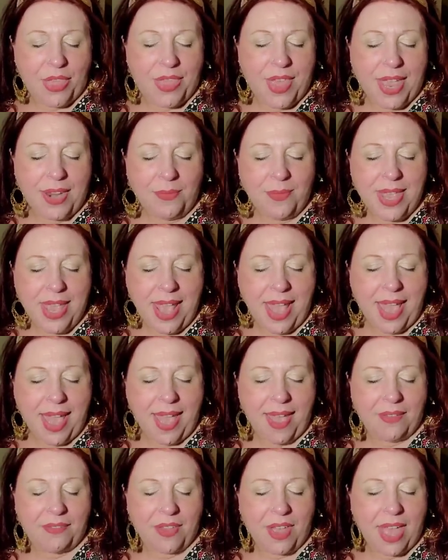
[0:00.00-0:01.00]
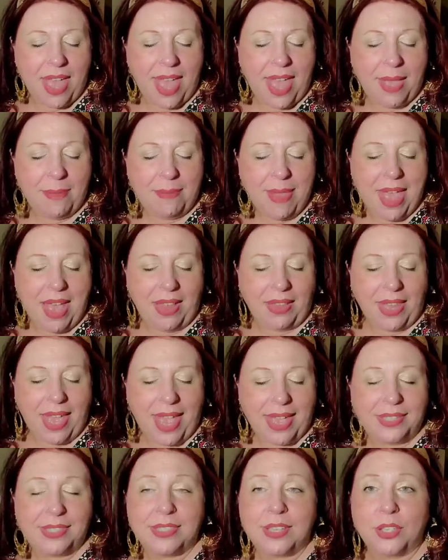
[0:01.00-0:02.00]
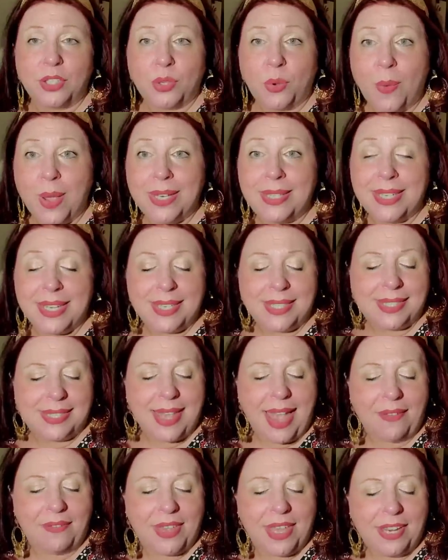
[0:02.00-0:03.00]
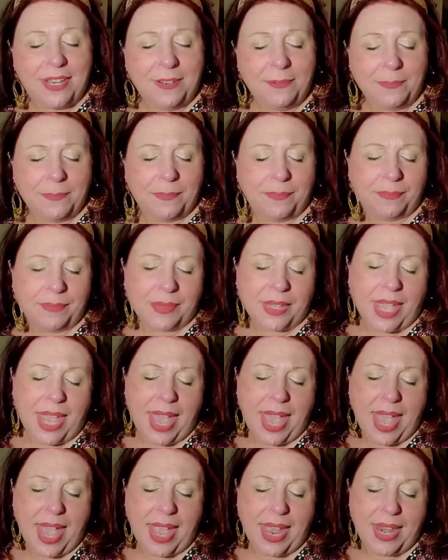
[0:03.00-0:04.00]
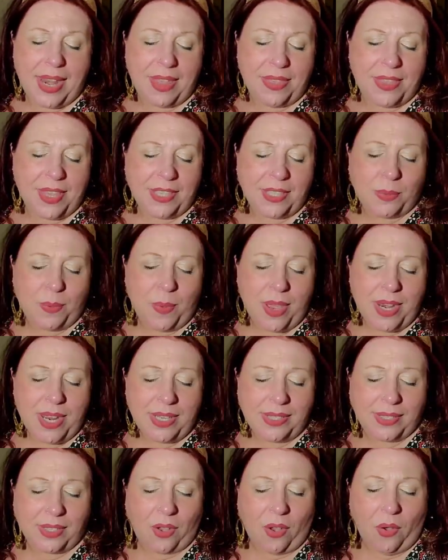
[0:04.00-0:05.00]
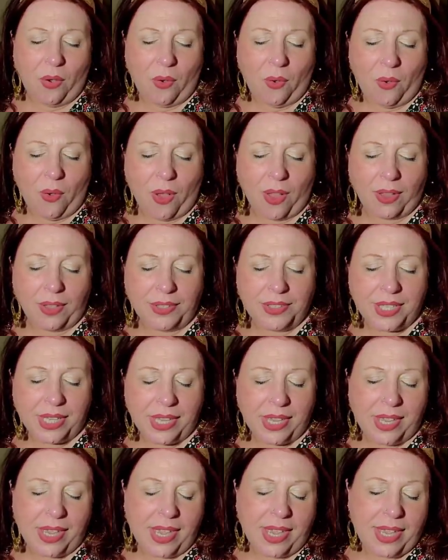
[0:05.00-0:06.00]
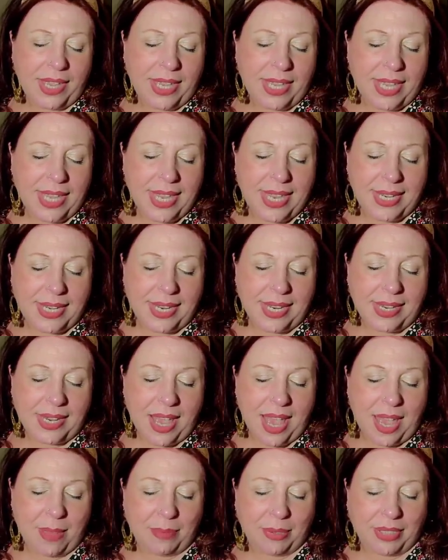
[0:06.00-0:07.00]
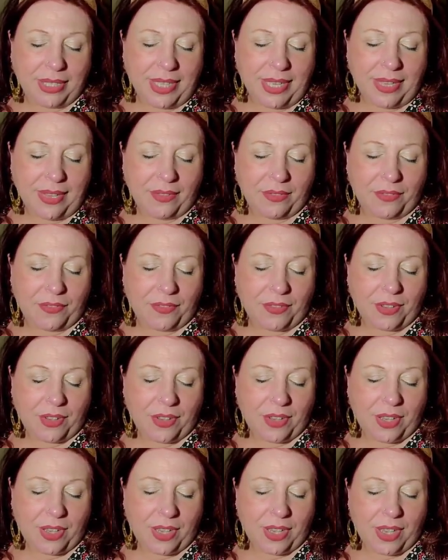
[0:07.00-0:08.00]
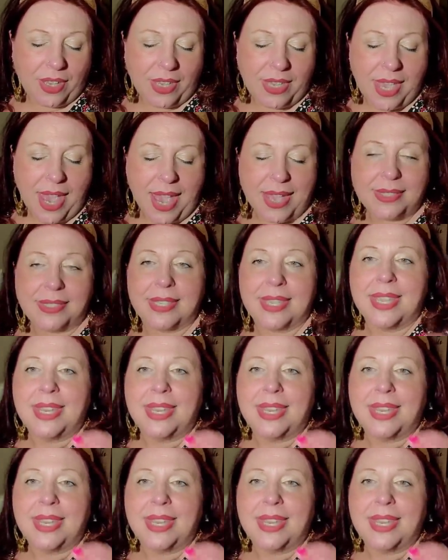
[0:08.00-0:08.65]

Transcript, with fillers: Then we have MLS 27, and this one is called Eden, I believe. Yes,